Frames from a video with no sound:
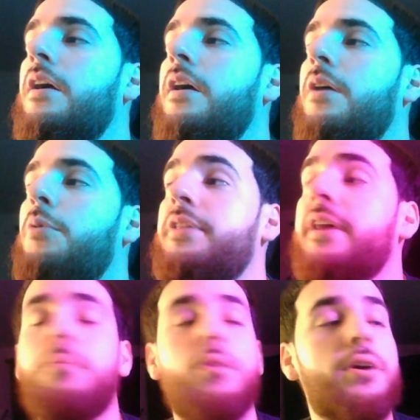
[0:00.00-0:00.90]
We
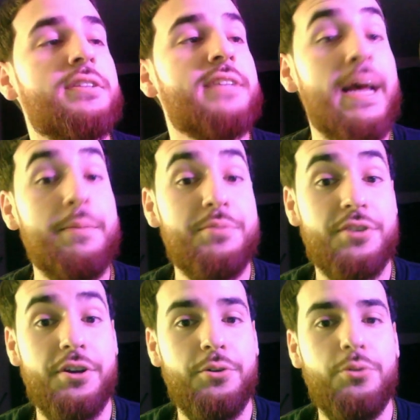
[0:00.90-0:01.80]
let Marcus Epps
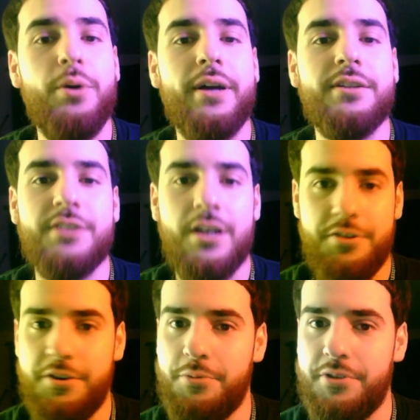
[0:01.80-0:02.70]
go, who had a solid
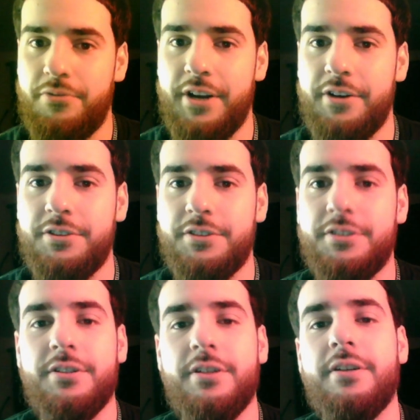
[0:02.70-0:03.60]
year with the Raiders
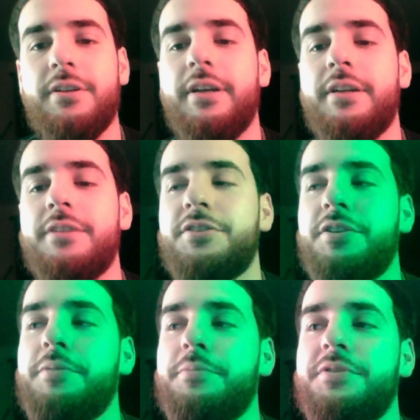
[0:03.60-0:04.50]
in
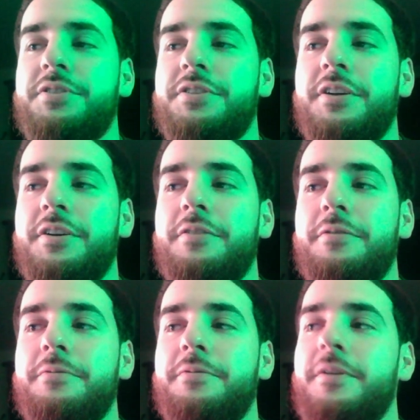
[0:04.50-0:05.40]
terms
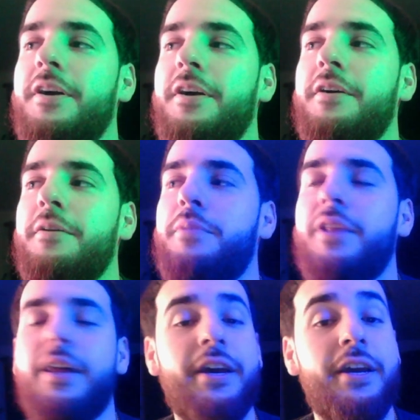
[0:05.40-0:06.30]
of
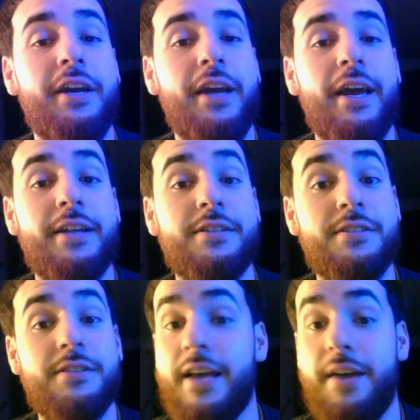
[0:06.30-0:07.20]
play
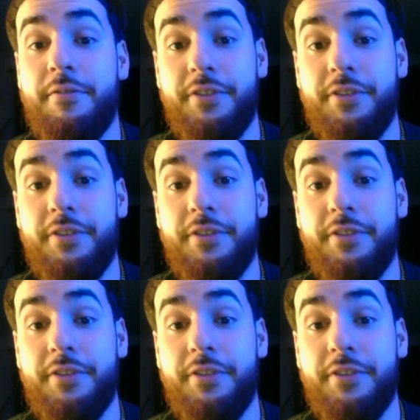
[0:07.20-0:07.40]
and everything